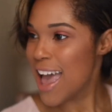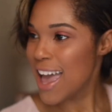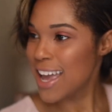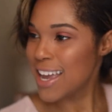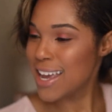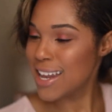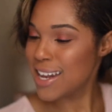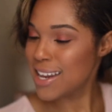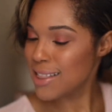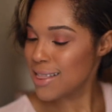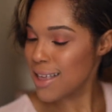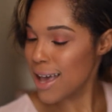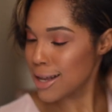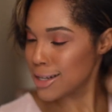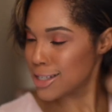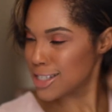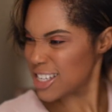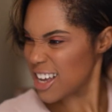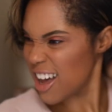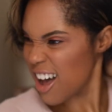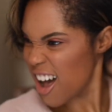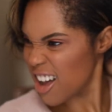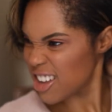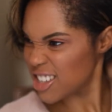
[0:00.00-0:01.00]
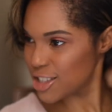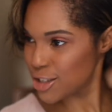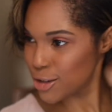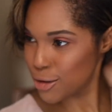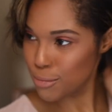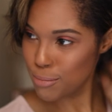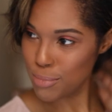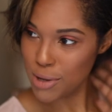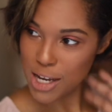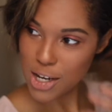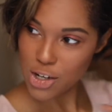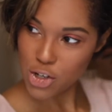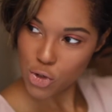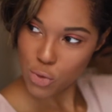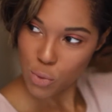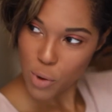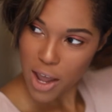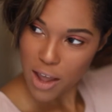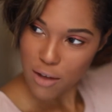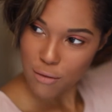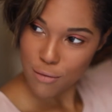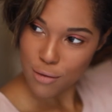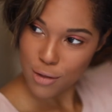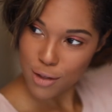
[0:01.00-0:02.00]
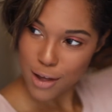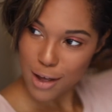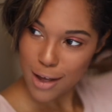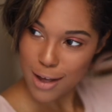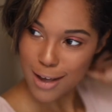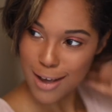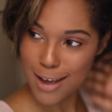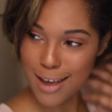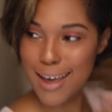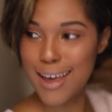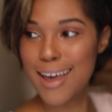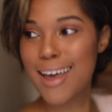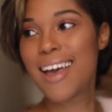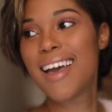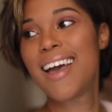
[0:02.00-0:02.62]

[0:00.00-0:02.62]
getting that tassel beach wave look